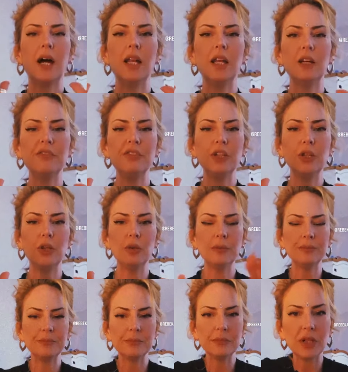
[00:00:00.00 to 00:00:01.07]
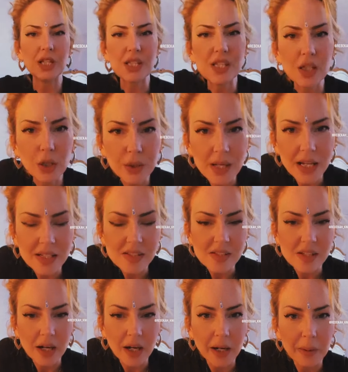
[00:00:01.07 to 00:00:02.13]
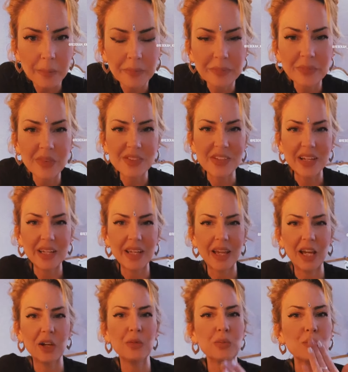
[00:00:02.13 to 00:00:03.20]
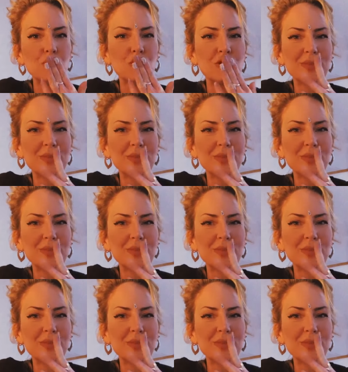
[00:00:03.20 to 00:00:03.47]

I love you. Until next time, take care.